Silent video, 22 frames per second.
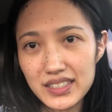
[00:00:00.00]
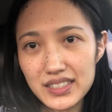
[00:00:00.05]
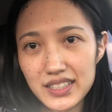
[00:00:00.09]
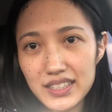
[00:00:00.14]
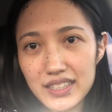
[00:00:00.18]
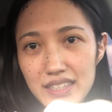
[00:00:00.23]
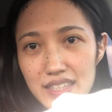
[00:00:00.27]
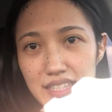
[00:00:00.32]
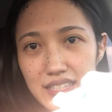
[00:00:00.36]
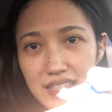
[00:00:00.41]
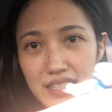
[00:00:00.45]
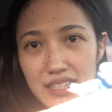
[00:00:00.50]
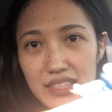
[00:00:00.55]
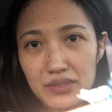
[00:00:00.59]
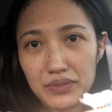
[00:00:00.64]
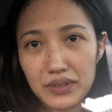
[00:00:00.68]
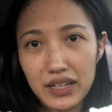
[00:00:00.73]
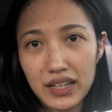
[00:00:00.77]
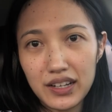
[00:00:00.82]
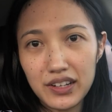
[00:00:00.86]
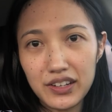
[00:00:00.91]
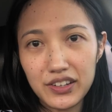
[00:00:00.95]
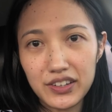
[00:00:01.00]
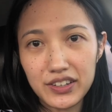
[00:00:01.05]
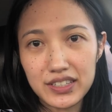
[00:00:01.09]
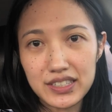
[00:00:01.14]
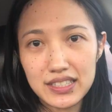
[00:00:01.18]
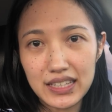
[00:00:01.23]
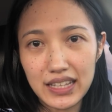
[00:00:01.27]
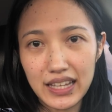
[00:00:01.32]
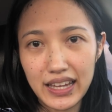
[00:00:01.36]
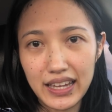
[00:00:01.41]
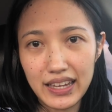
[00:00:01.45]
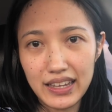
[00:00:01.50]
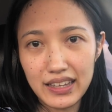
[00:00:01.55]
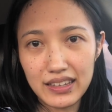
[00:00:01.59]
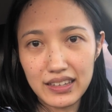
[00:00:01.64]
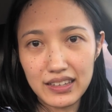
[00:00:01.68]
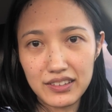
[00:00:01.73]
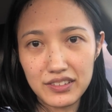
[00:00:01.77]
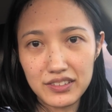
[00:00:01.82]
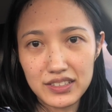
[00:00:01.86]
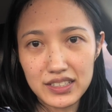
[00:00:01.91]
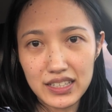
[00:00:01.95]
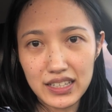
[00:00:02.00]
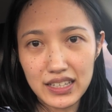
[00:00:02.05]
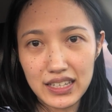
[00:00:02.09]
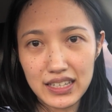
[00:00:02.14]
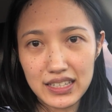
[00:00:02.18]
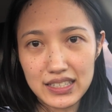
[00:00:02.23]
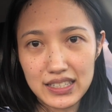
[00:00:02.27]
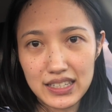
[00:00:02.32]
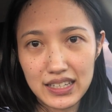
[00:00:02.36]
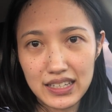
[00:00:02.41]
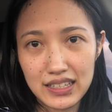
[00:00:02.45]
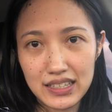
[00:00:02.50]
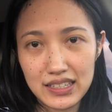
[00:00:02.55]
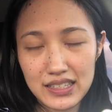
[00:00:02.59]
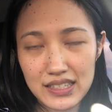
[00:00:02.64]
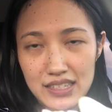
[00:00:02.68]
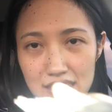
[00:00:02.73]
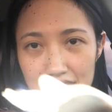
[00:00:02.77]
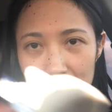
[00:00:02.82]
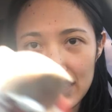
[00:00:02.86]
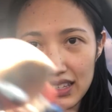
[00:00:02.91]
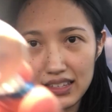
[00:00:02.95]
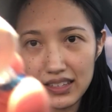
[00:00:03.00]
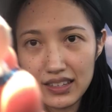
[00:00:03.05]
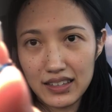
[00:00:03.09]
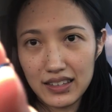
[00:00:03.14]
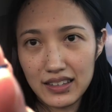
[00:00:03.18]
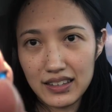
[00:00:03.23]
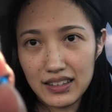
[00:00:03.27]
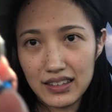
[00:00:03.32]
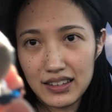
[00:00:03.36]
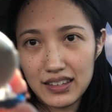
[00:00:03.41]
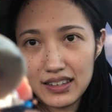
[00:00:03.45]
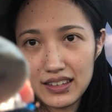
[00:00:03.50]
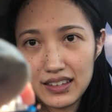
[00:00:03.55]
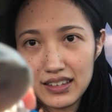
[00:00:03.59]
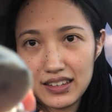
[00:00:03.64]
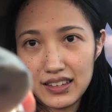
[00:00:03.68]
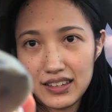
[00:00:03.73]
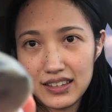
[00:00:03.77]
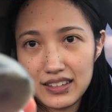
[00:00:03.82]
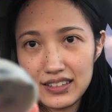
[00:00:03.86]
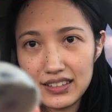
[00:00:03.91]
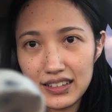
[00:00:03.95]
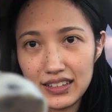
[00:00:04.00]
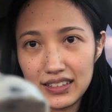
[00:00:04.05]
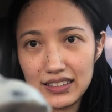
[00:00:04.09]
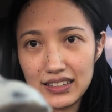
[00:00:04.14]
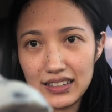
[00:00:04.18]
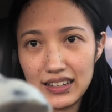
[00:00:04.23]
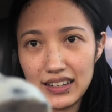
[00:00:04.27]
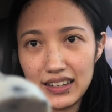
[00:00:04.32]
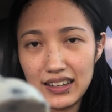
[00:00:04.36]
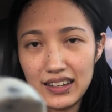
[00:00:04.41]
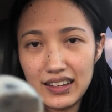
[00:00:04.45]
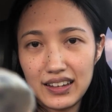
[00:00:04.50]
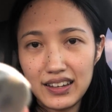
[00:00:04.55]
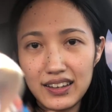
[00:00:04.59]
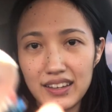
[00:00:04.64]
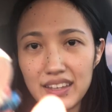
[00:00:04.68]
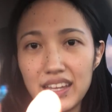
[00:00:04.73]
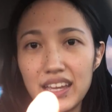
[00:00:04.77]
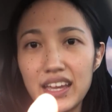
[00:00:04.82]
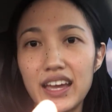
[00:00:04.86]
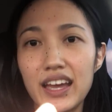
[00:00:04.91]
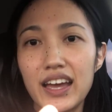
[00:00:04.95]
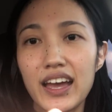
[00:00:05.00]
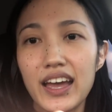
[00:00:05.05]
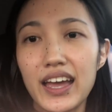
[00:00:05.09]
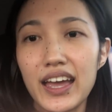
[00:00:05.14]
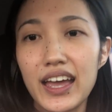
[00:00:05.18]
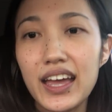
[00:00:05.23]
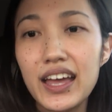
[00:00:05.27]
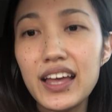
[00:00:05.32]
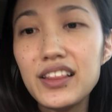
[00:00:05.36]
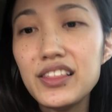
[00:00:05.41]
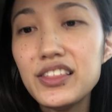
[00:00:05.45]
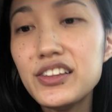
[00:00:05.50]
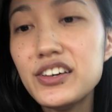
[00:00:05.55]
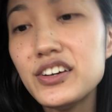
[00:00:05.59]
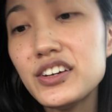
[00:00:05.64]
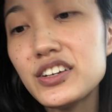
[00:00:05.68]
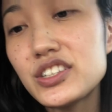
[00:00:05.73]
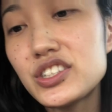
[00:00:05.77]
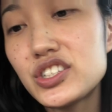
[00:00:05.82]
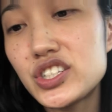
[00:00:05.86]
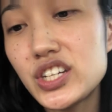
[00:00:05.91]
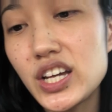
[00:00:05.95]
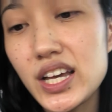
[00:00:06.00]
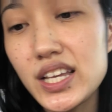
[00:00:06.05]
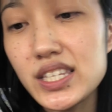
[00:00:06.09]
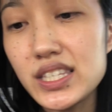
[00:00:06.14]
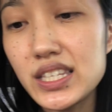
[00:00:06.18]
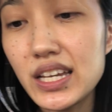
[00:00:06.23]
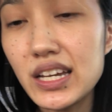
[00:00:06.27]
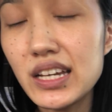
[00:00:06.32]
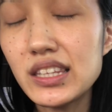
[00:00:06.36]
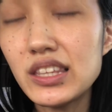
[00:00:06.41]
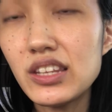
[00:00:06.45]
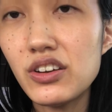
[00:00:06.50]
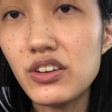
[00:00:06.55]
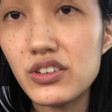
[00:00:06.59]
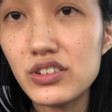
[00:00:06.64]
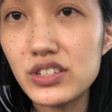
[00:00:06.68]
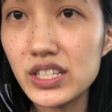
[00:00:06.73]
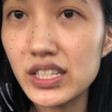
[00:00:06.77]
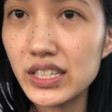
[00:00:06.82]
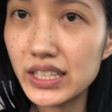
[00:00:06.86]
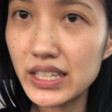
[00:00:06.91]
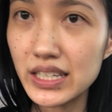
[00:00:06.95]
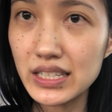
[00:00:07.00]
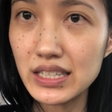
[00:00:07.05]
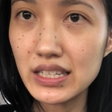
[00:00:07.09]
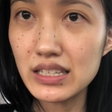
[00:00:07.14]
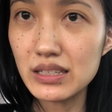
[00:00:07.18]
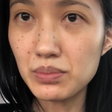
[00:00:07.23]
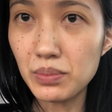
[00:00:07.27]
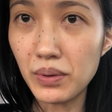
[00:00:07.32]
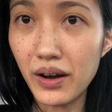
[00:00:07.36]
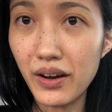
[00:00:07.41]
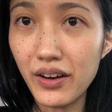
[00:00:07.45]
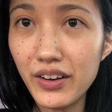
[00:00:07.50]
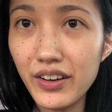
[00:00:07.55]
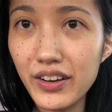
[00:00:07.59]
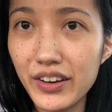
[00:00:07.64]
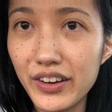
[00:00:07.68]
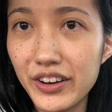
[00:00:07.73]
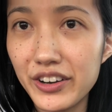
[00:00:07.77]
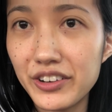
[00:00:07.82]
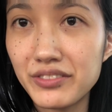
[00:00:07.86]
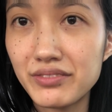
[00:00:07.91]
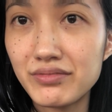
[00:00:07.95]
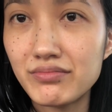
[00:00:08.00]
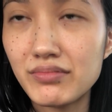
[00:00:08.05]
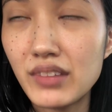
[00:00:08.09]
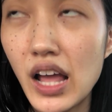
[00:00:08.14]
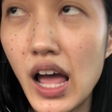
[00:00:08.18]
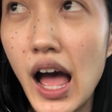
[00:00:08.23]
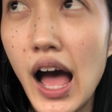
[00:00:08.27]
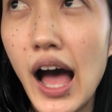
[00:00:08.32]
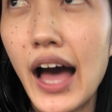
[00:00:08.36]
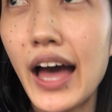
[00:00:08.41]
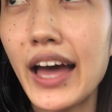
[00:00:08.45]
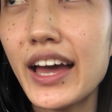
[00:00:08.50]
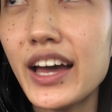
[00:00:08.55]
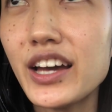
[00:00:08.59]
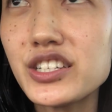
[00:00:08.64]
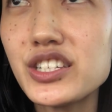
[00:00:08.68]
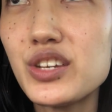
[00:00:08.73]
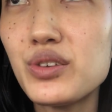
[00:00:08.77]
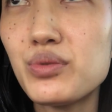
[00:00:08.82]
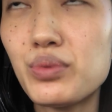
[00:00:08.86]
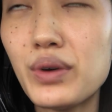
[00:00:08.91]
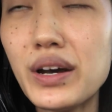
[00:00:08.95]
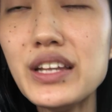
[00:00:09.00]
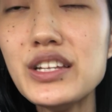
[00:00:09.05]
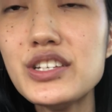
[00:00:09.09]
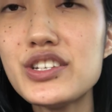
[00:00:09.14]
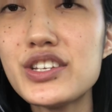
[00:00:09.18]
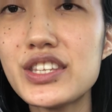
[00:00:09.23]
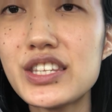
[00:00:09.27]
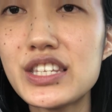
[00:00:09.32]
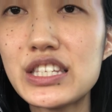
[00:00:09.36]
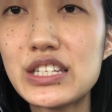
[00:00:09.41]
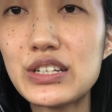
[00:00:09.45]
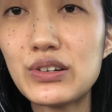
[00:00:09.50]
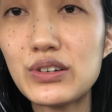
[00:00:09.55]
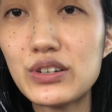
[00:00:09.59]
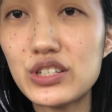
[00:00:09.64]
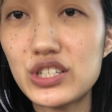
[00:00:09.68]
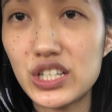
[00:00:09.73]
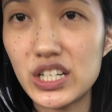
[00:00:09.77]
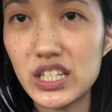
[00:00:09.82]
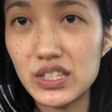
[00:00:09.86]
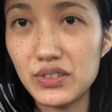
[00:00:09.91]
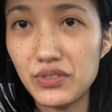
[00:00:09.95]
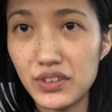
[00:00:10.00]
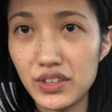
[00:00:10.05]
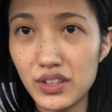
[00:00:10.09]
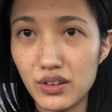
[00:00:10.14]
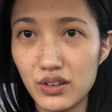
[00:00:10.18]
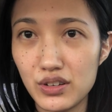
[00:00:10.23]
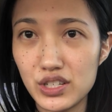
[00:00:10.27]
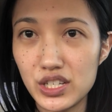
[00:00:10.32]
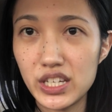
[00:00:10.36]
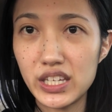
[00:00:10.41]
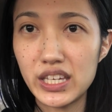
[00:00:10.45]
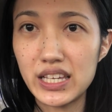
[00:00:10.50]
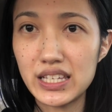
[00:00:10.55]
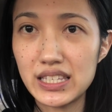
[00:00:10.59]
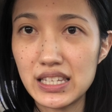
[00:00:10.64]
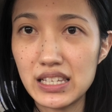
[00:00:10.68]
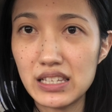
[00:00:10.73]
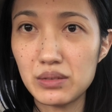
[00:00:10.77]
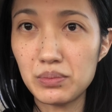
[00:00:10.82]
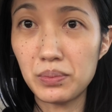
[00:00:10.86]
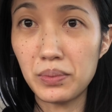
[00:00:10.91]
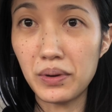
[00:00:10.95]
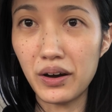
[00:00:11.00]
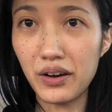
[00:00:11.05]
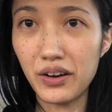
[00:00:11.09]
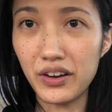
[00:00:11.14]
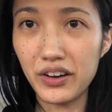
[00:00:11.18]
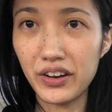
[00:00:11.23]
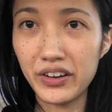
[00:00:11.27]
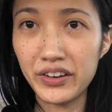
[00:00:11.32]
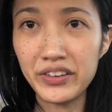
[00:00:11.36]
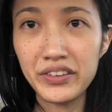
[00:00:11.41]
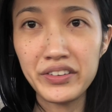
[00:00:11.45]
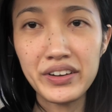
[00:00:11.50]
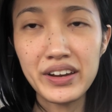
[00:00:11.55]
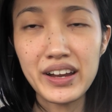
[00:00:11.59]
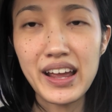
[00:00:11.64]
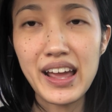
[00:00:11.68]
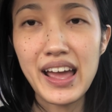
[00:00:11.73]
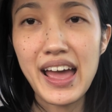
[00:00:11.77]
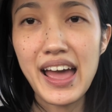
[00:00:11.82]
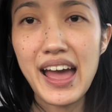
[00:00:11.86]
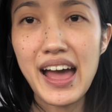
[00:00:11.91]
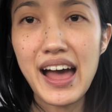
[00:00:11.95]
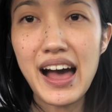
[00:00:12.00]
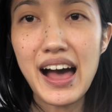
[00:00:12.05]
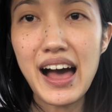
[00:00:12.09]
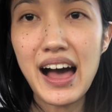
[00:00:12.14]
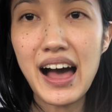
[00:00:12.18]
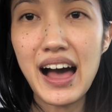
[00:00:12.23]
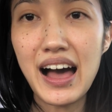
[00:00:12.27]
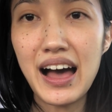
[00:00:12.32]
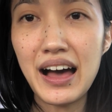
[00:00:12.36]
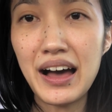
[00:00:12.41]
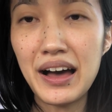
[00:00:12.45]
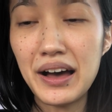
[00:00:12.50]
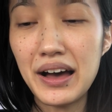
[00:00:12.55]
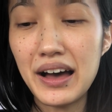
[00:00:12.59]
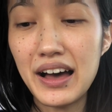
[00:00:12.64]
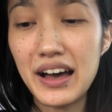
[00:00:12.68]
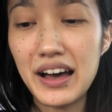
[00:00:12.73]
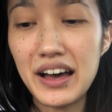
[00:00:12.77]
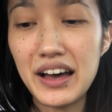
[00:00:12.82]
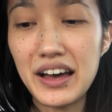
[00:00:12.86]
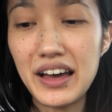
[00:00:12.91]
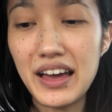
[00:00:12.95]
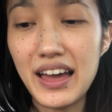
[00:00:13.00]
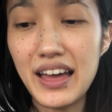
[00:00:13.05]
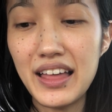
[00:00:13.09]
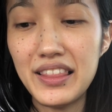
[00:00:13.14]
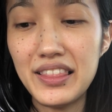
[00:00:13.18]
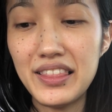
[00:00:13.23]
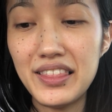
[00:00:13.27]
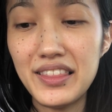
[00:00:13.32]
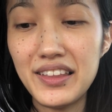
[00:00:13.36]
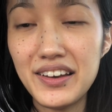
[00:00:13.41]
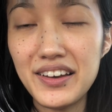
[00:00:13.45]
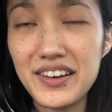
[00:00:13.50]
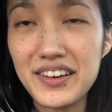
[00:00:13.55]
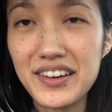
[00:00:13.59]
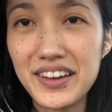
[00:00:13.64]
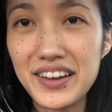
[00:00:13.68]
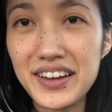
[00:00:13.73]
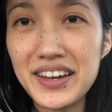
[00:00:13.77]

So this is what it looks like. Here's the kisses. Da, da, da. It looks just like the Hershey Kisses bar. I actually went to the store just for the Hershey Kisses bar. Uh, and look,